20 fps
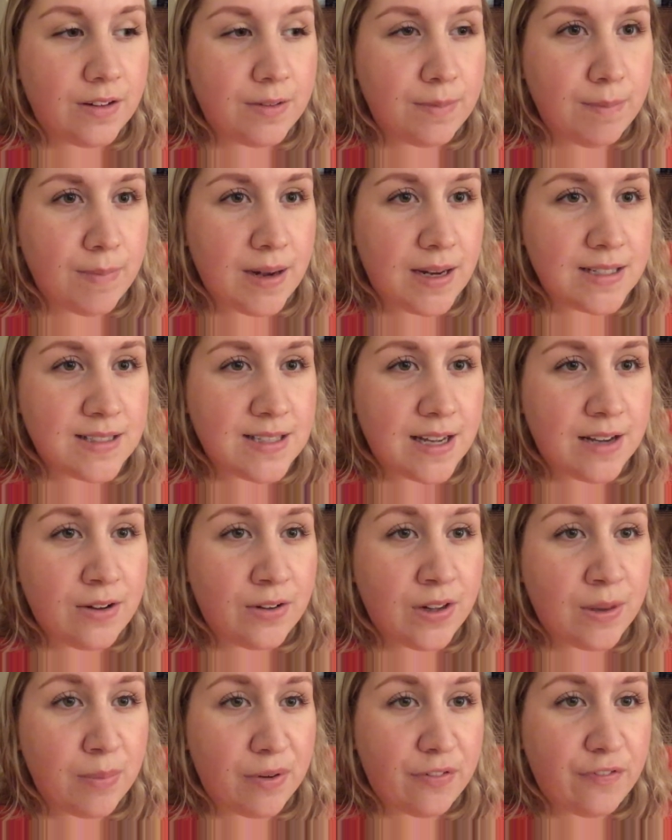my
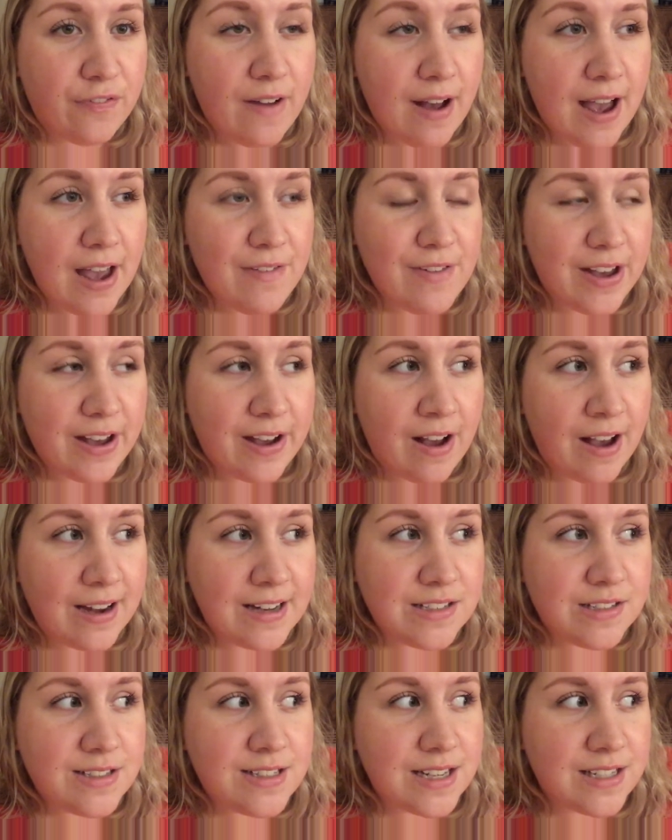cycle number 5, I
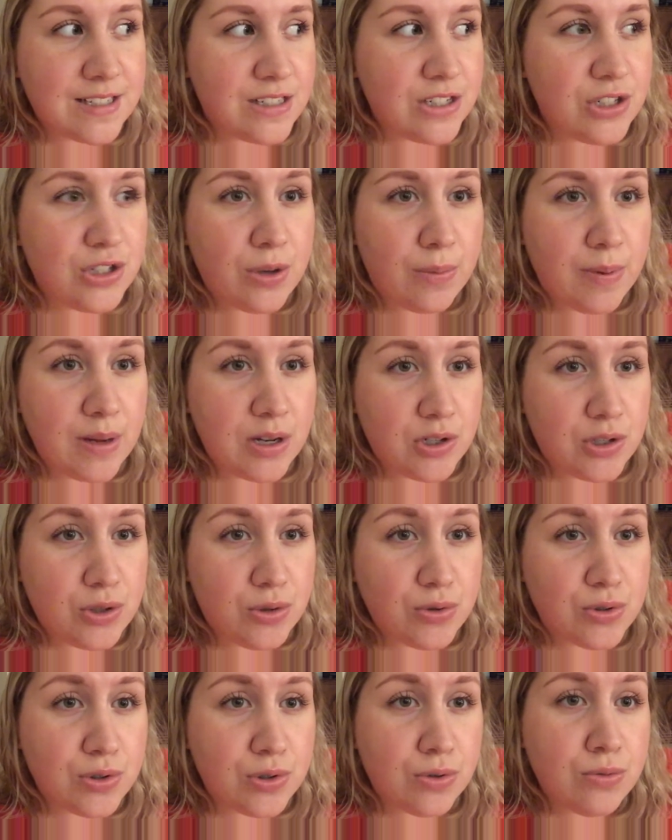kind of tested a bit
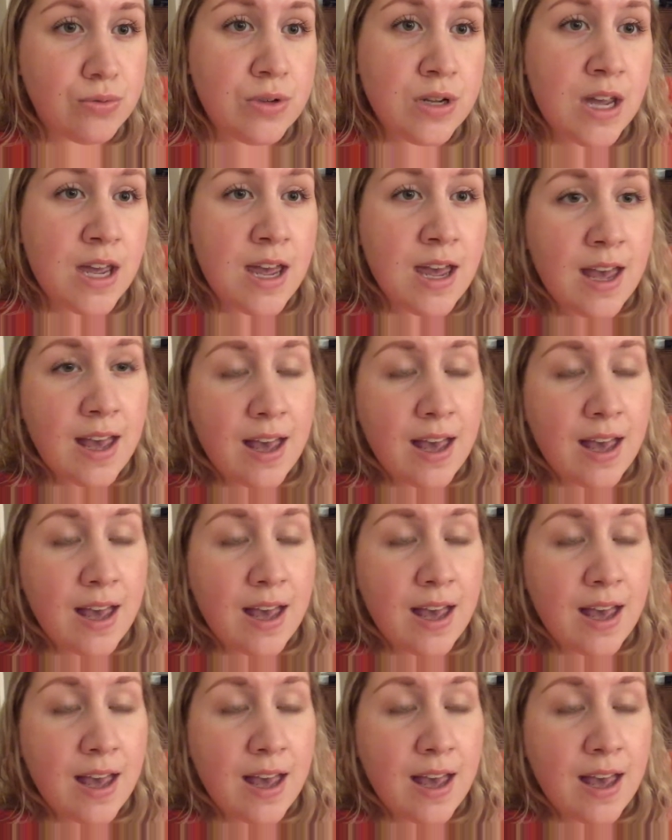too soon,